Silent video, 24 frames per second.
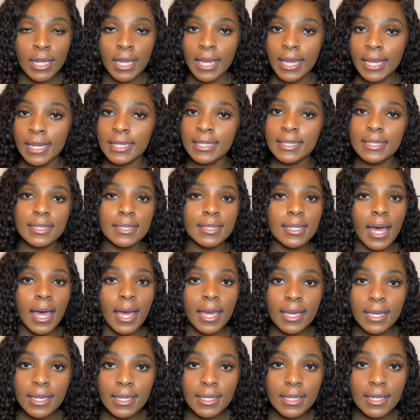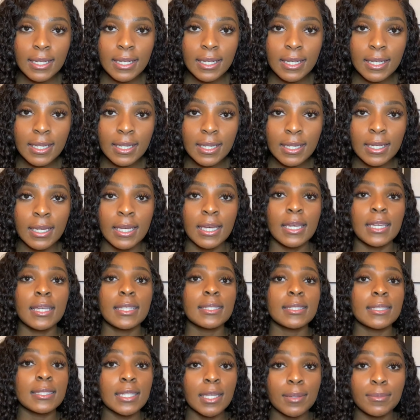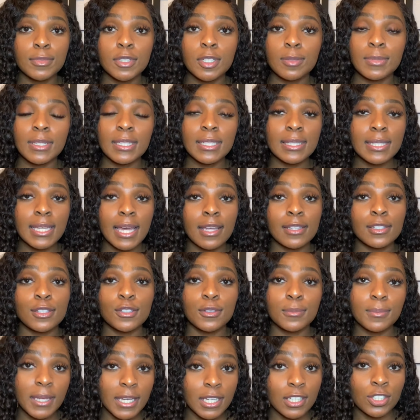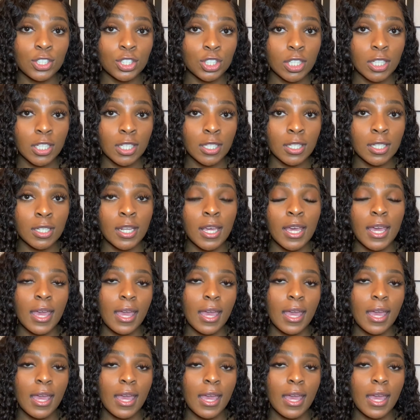anxiety, symptom exacerbation,